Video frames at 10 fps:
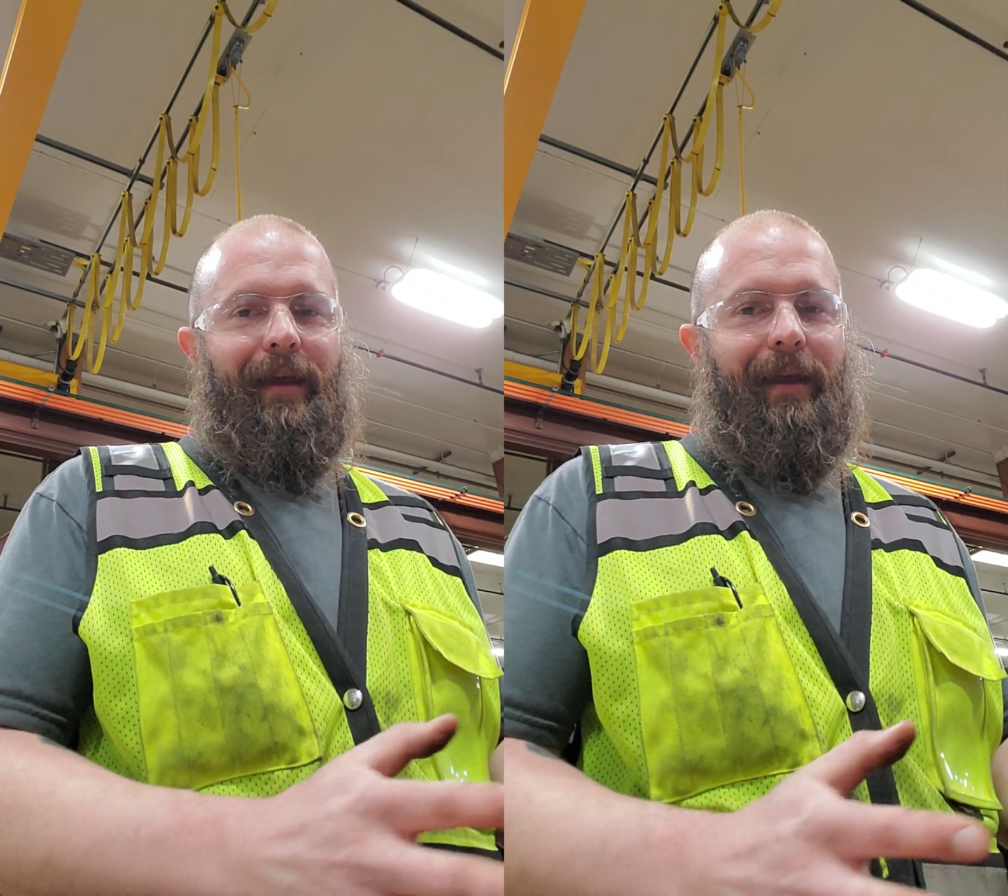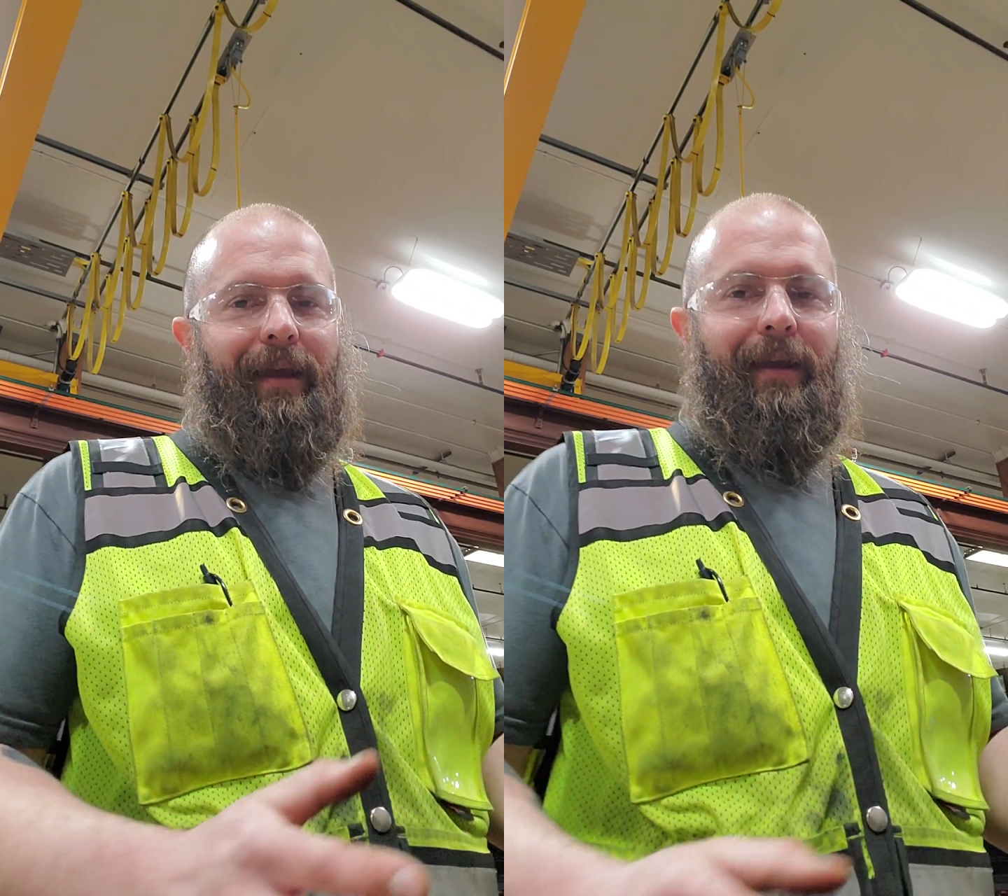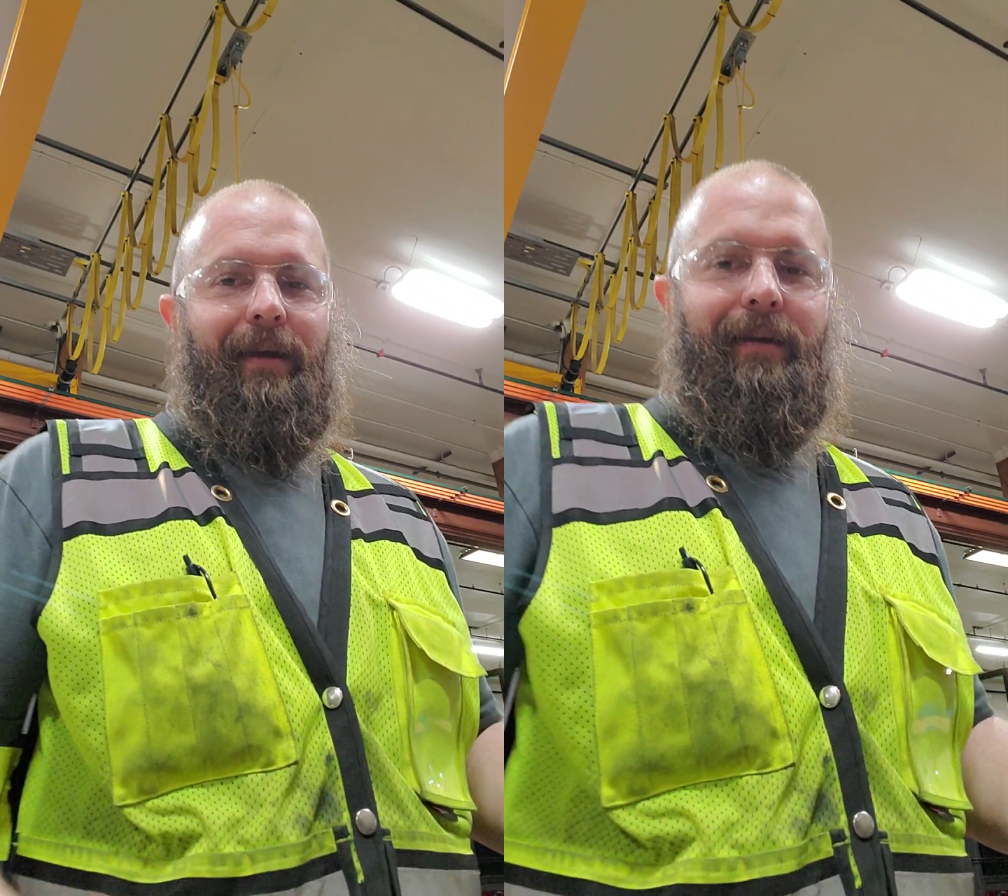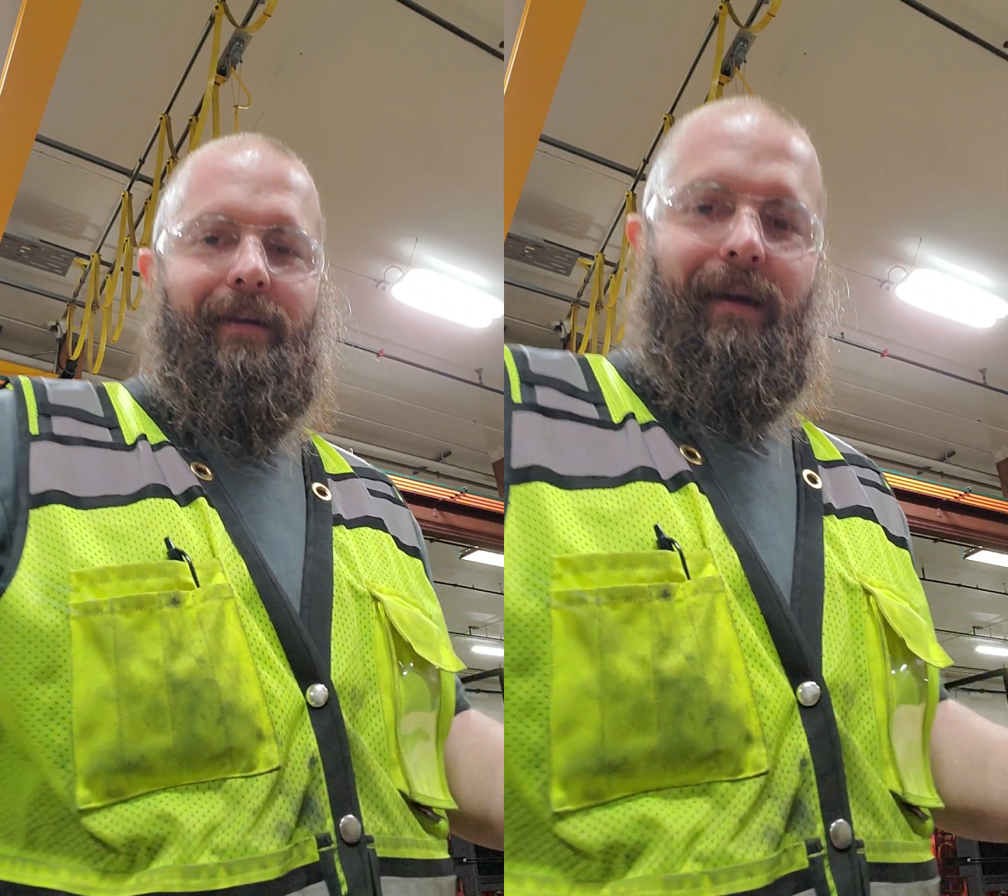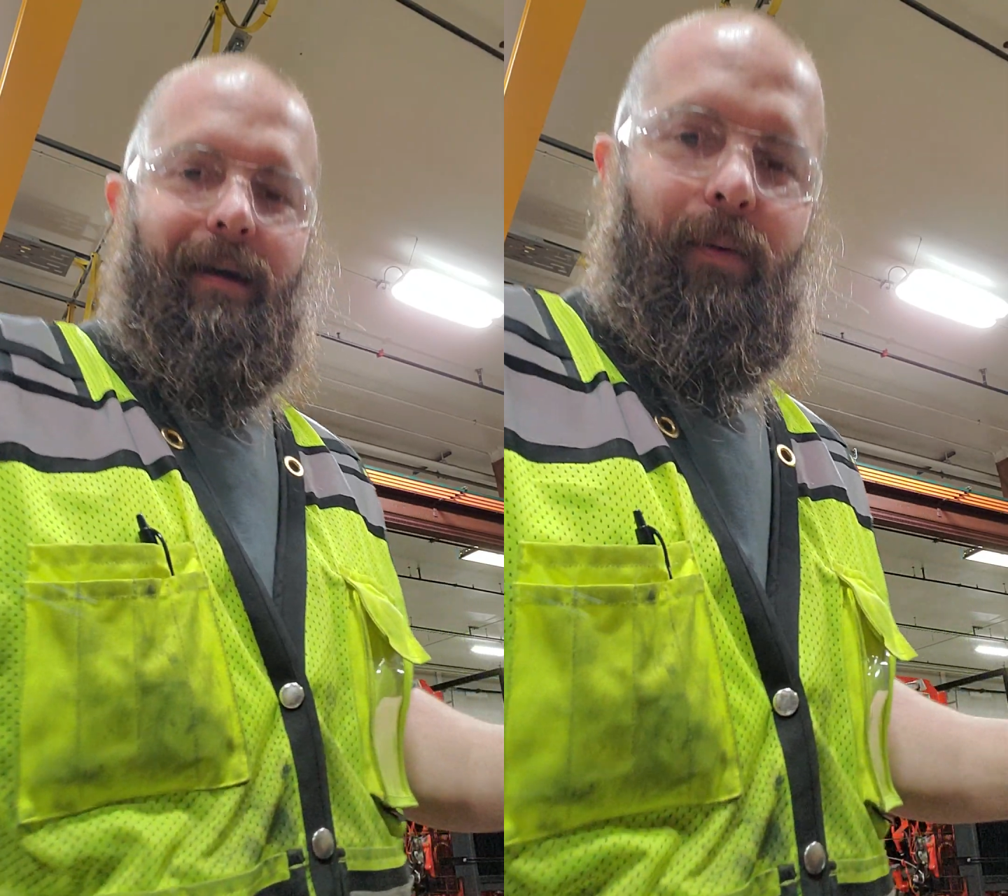and
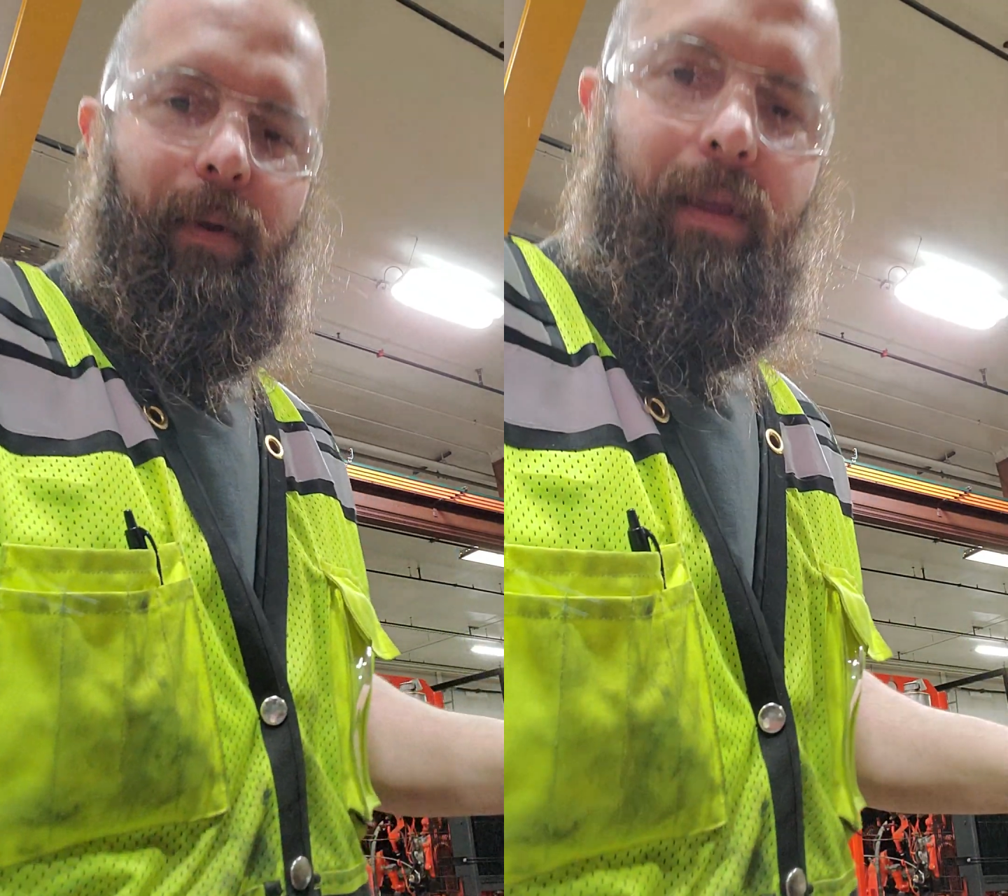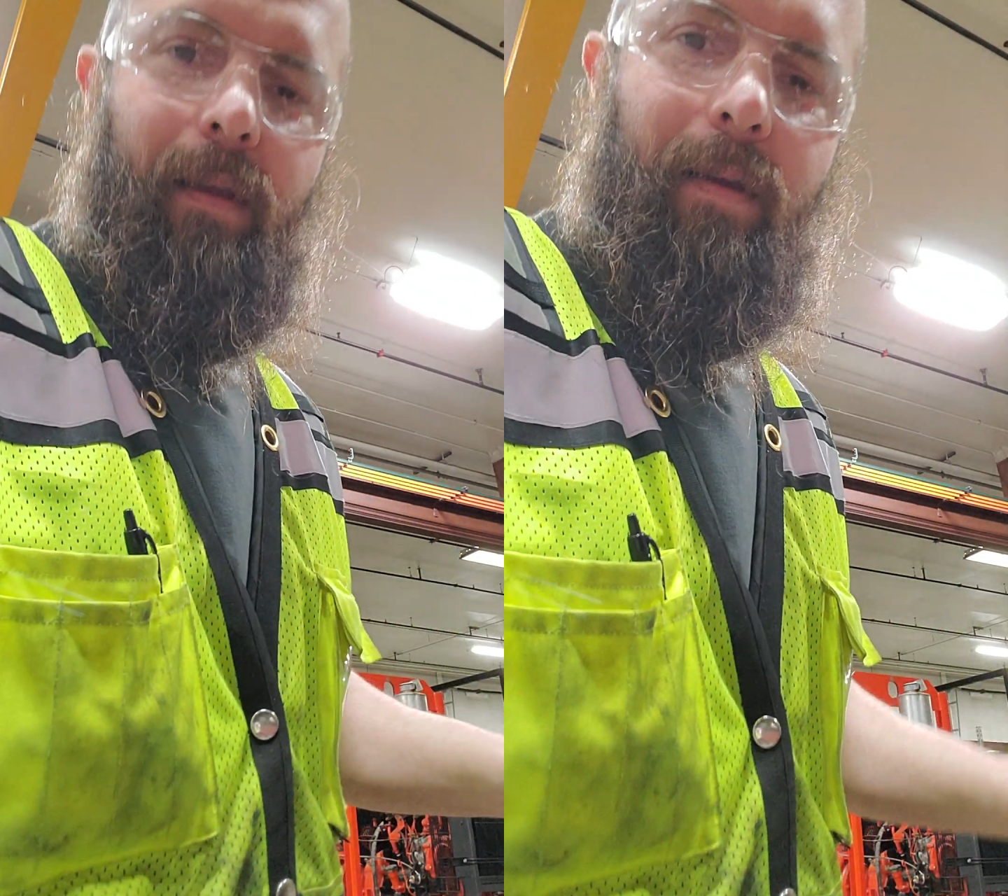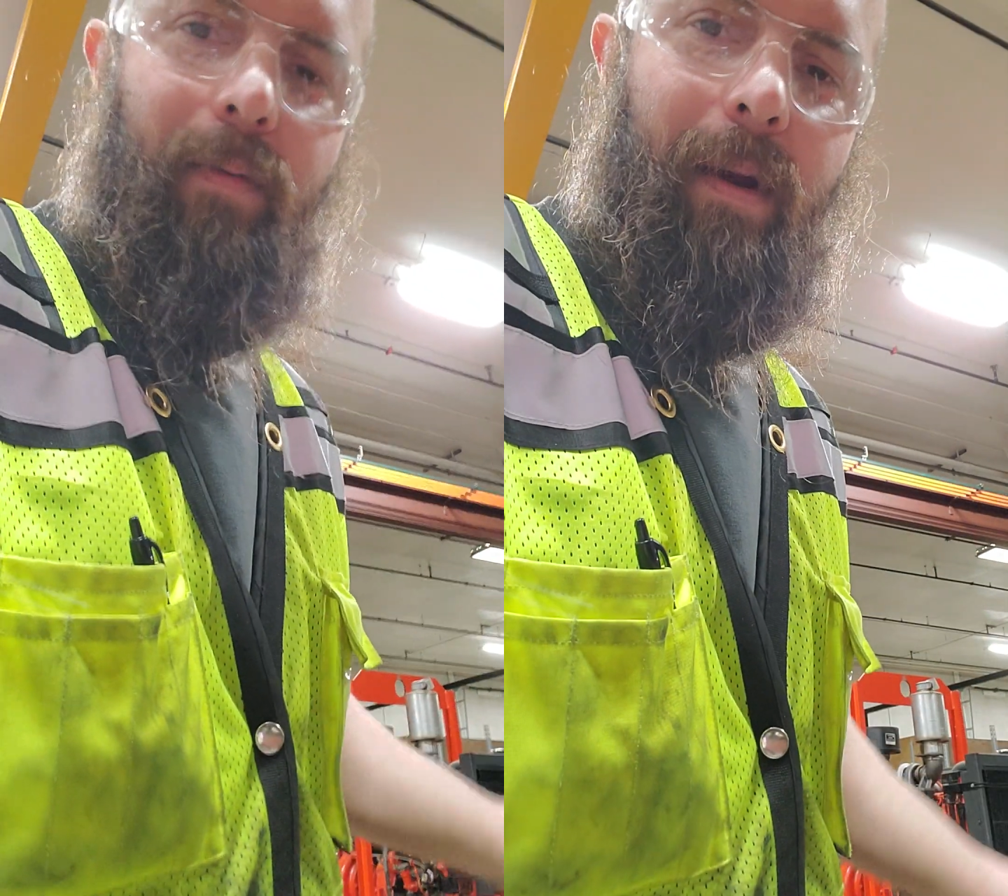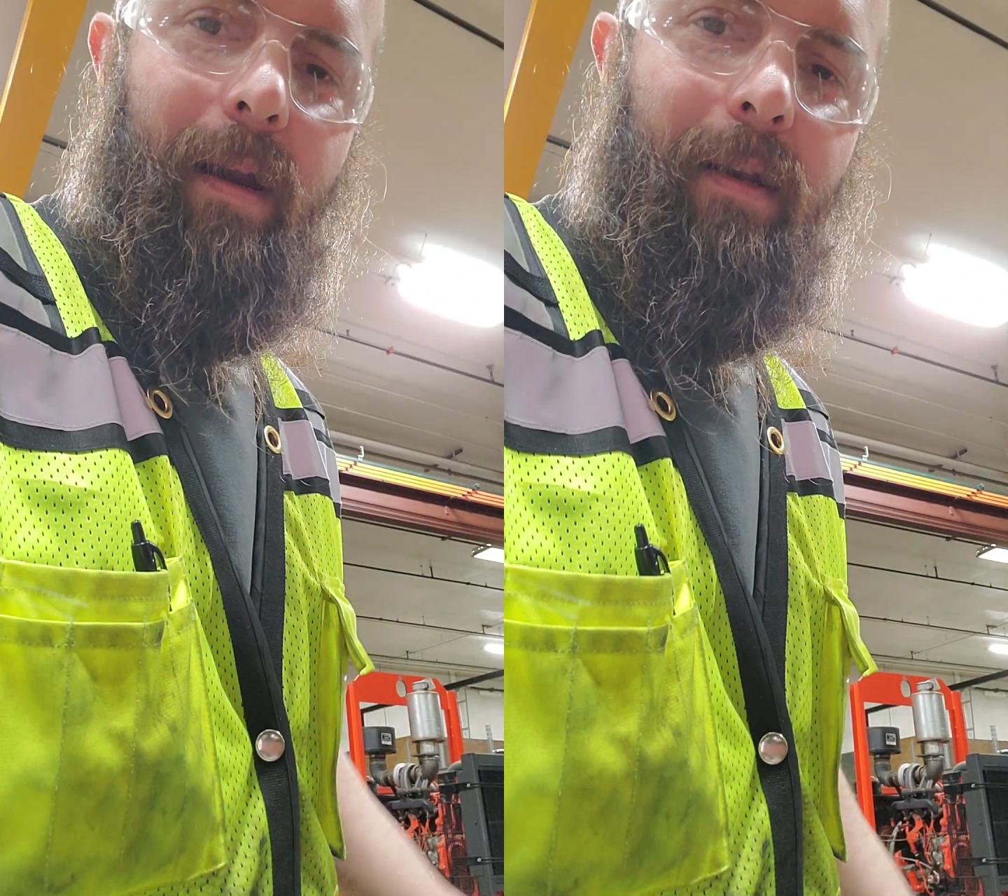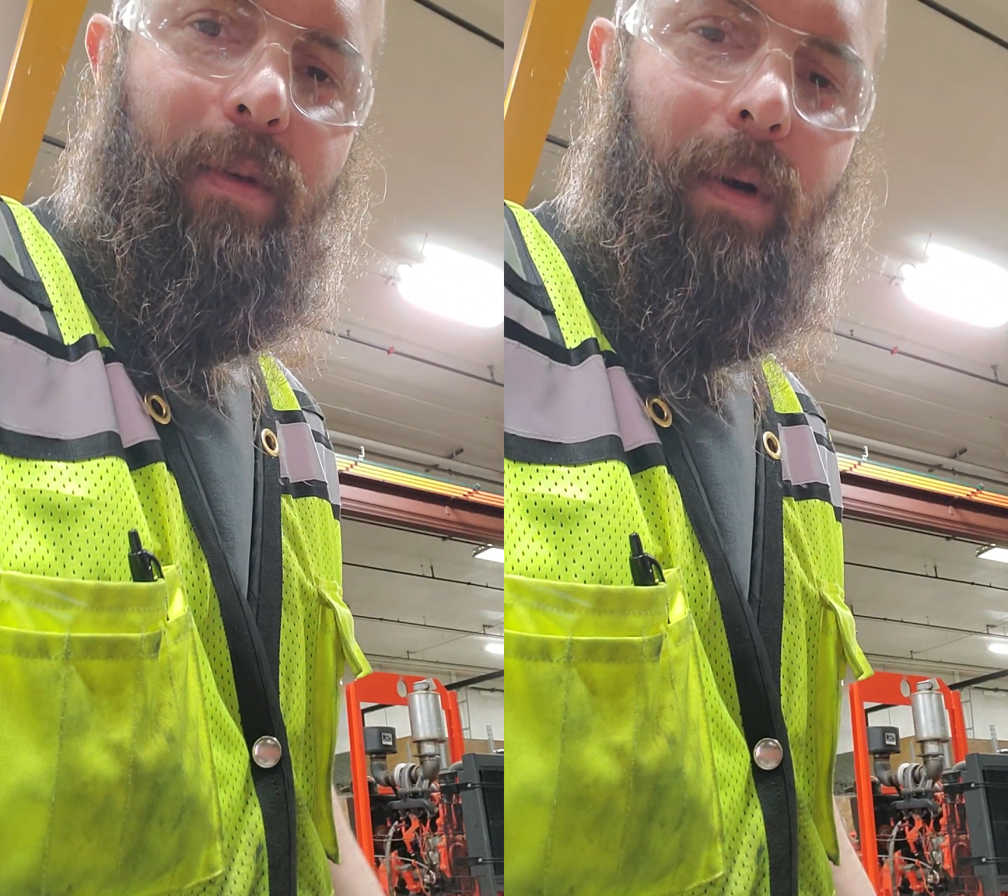we ran into